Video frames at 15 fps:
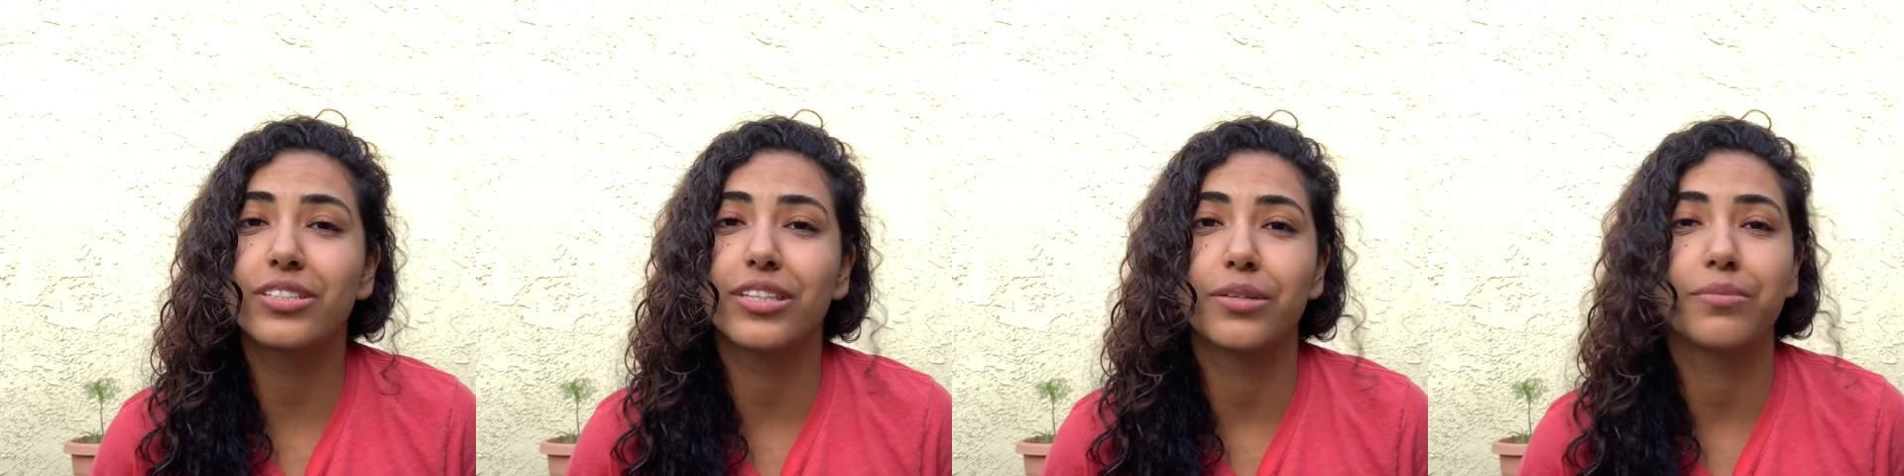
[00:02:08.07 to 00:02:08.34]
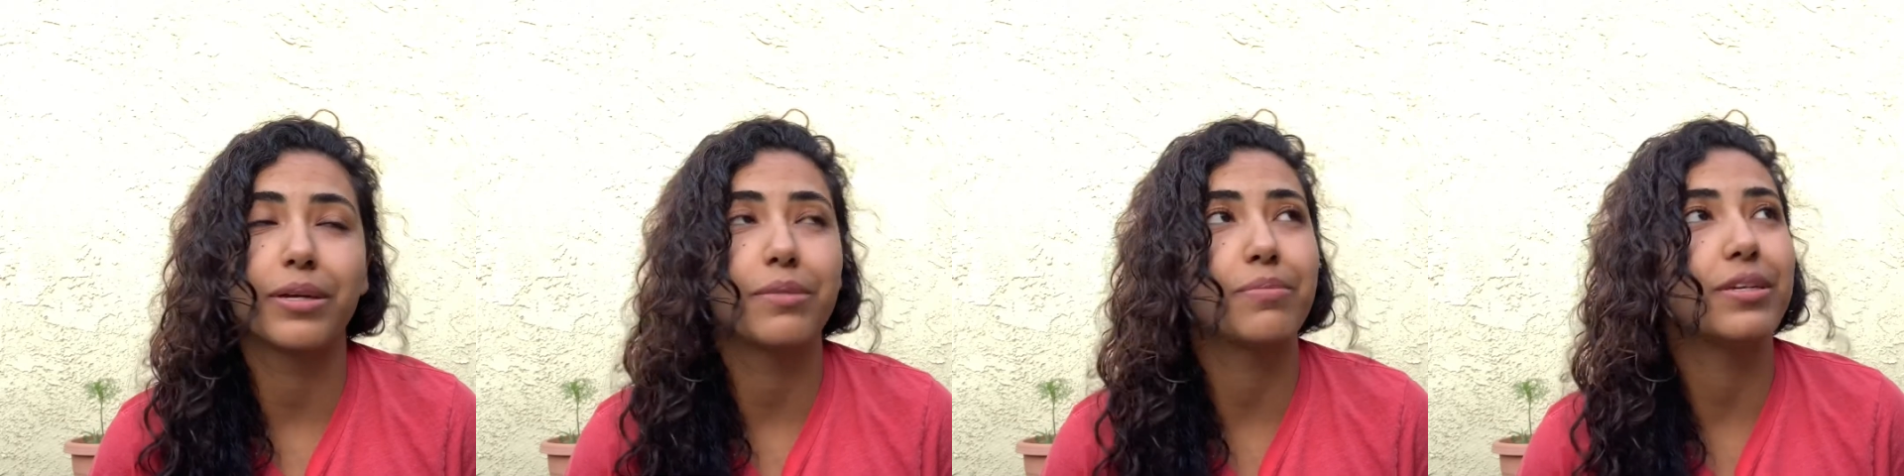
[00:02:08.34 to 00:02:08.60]
there
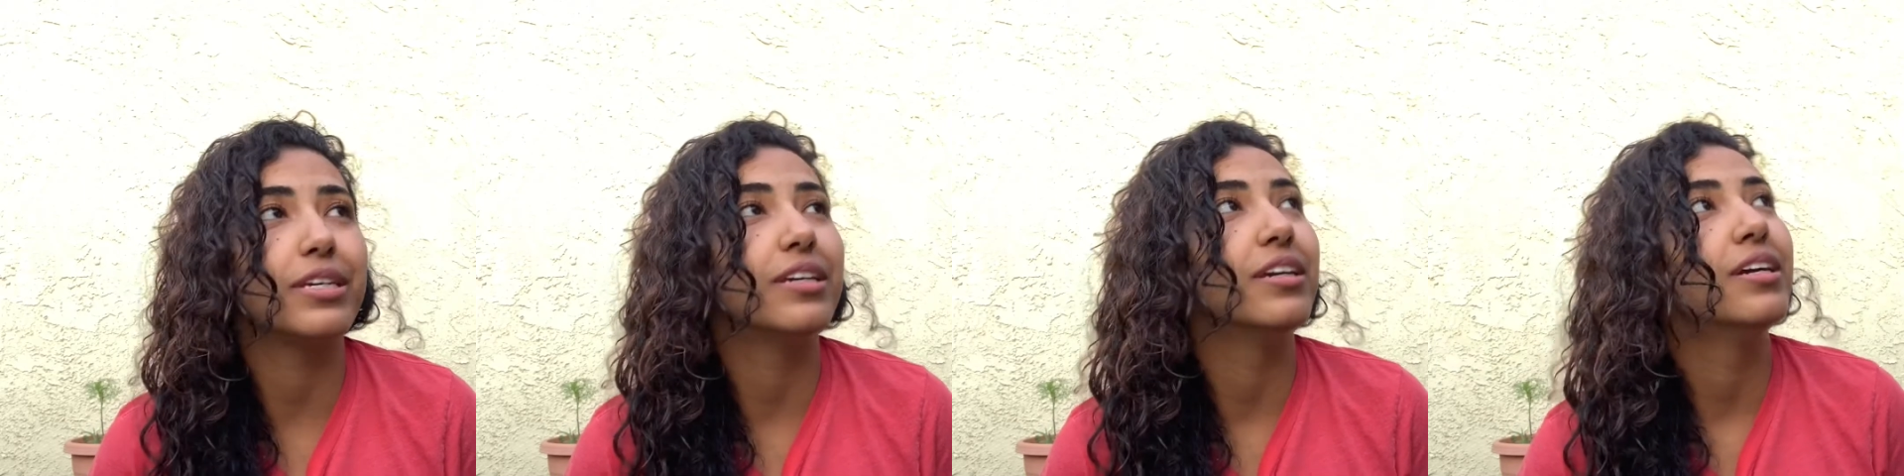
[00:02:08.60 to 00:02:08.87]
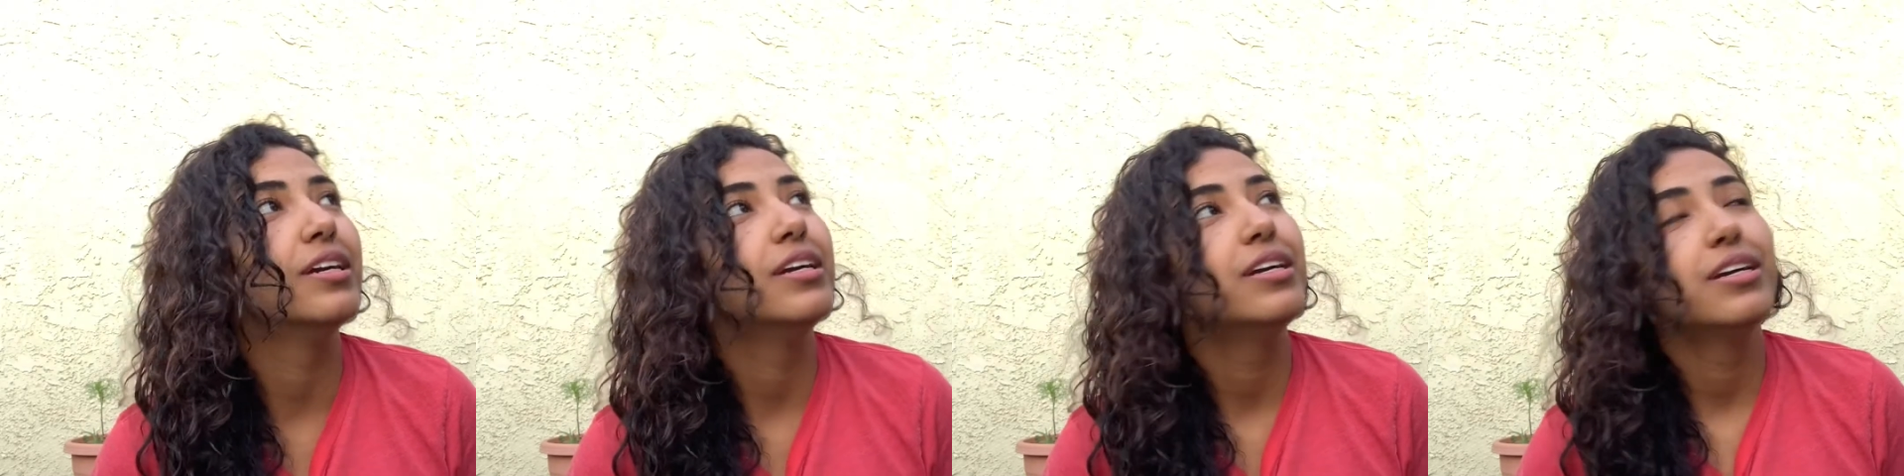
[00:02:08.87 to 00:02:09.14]
might be
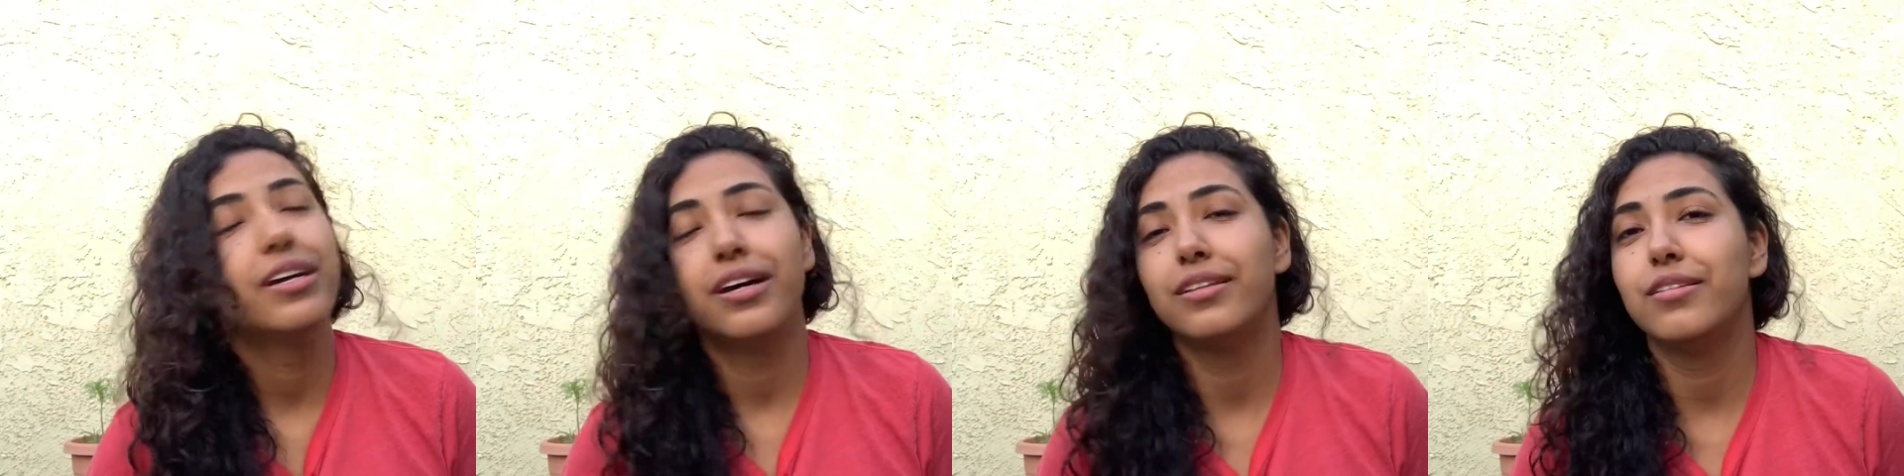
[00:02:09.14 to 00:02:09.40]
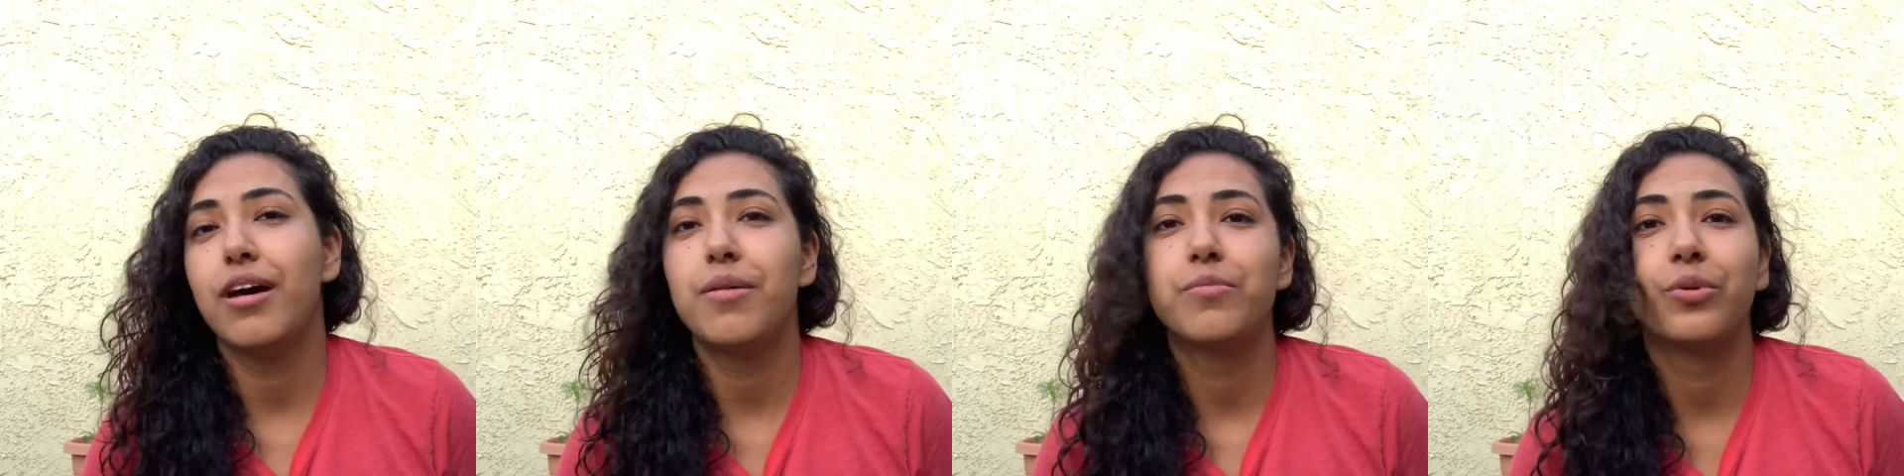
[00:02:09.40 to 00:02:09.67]
a
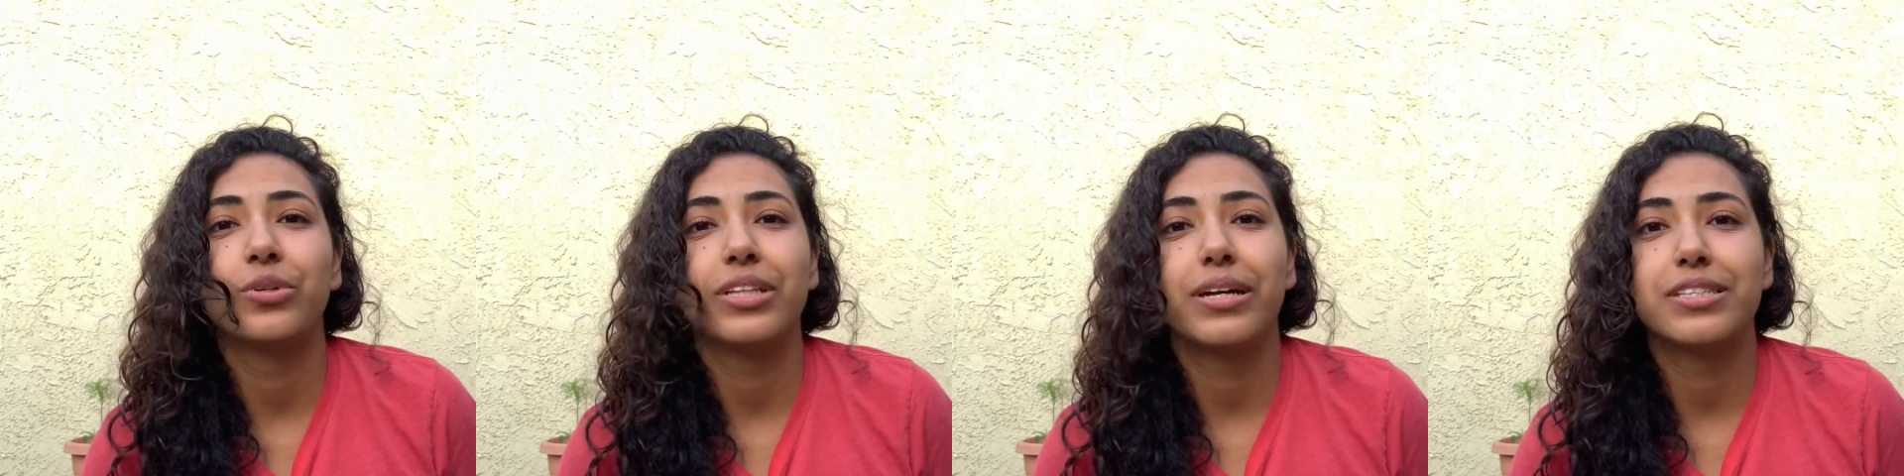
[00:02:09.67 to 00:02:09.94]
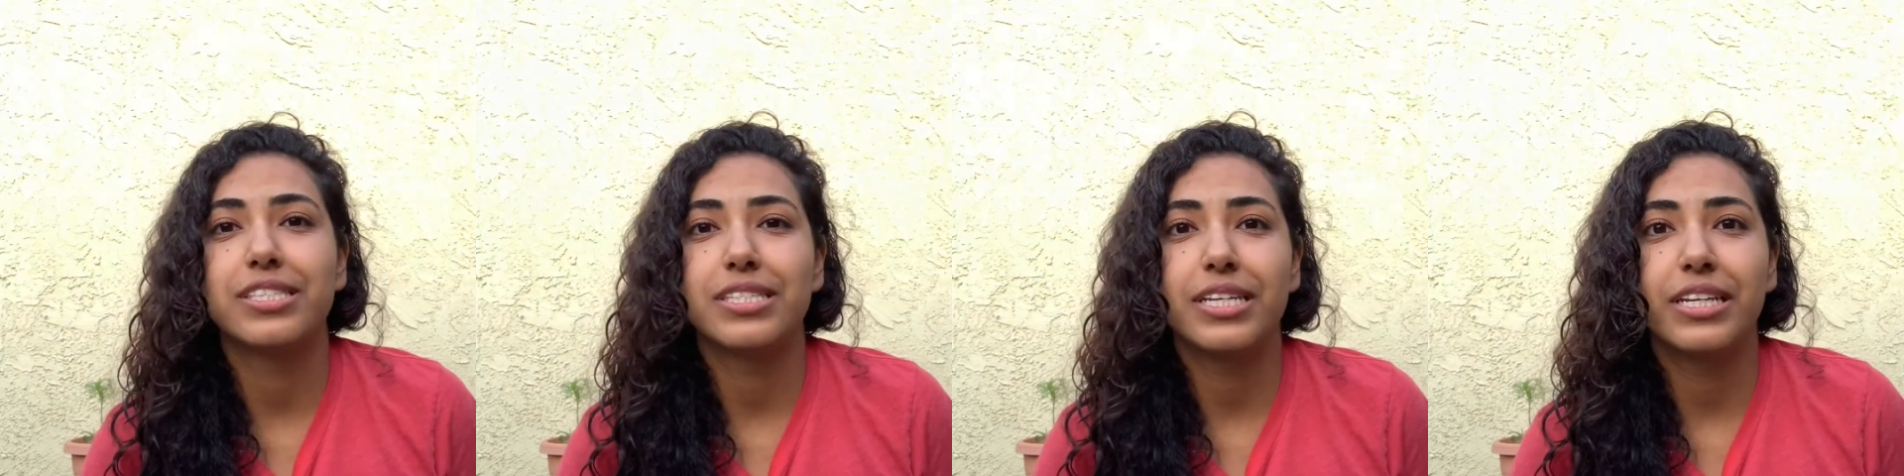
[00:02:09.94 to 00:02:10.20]
lot more
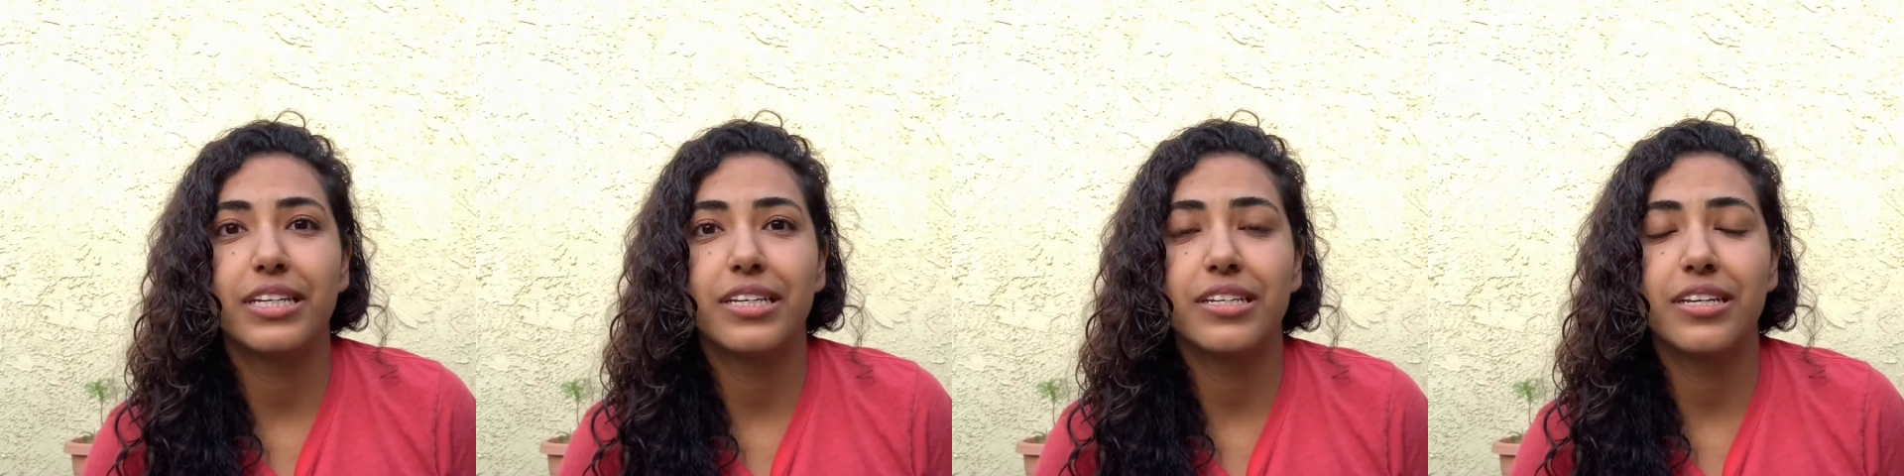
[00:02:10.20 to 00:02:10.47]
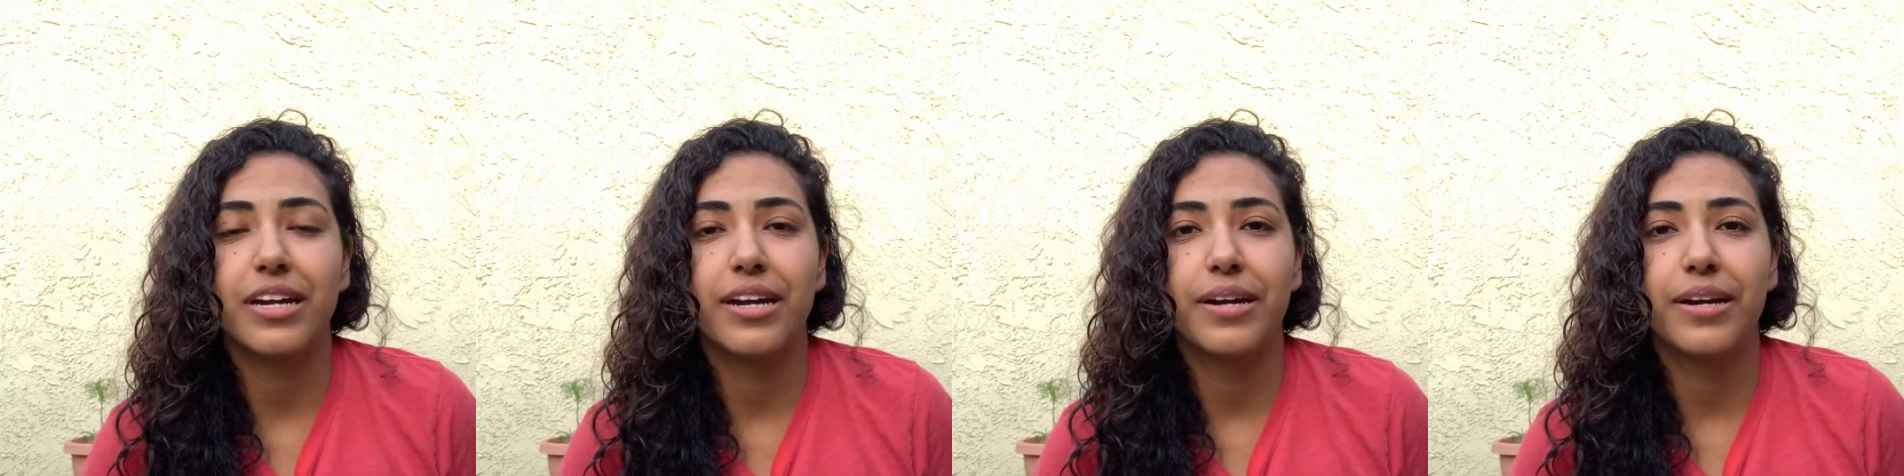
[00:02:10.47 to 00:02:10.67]
that's needed.